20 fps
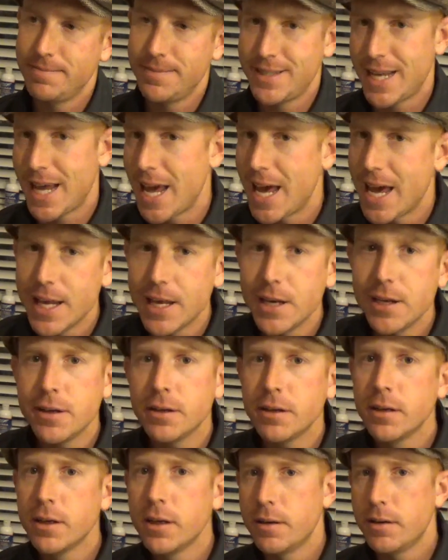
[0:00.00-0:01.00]

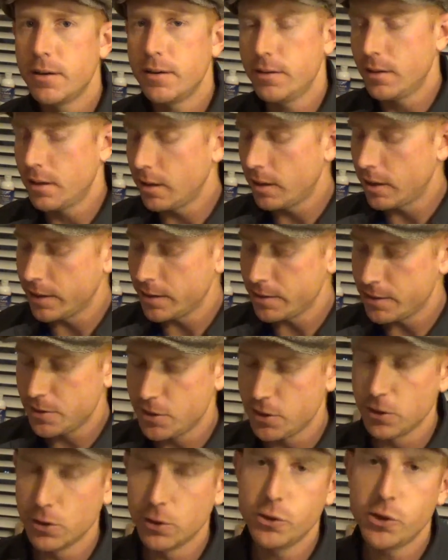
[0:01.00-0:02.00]
10
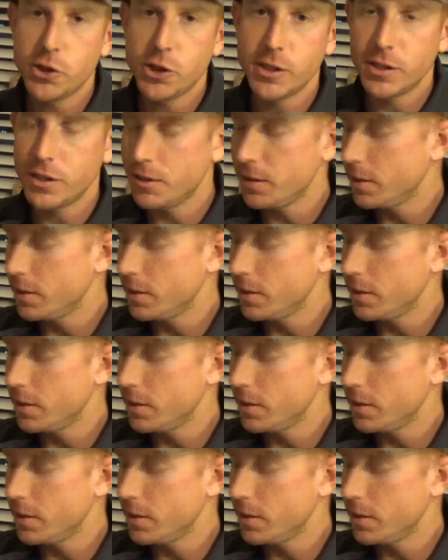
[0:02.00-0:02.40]
solution